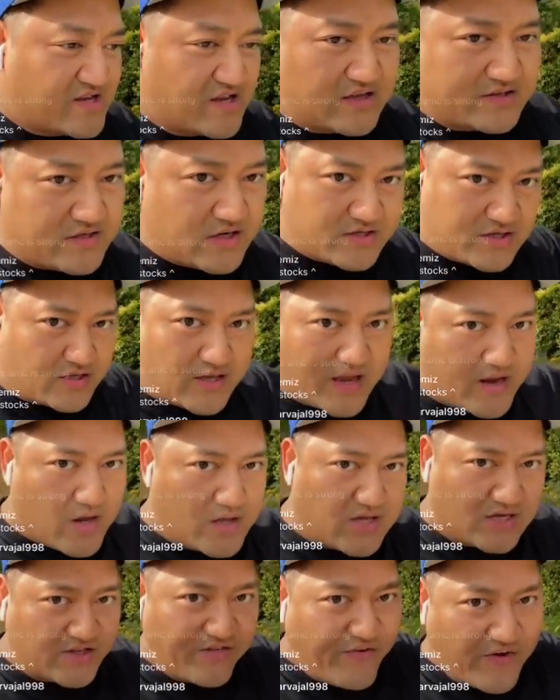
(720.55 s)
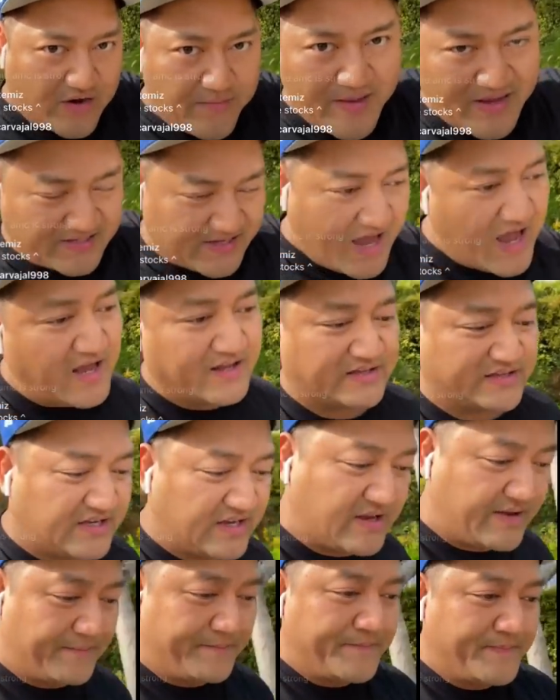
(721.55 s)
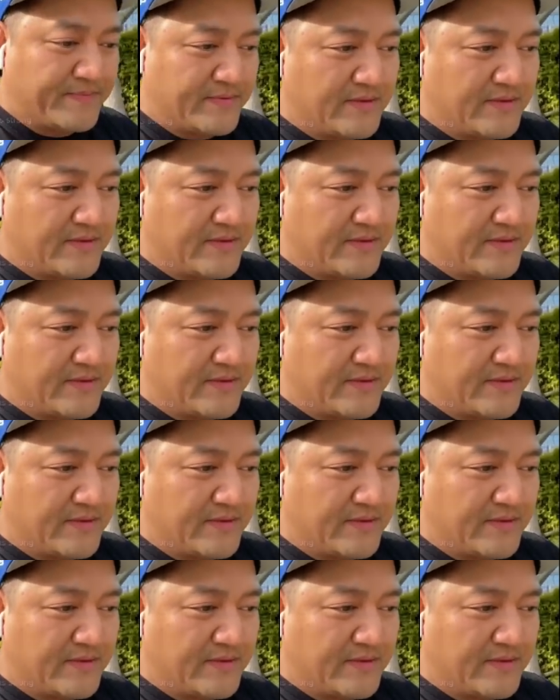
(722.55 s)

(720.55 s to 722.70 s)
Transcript: it's, it's, it's like it doesn't fucking make sense.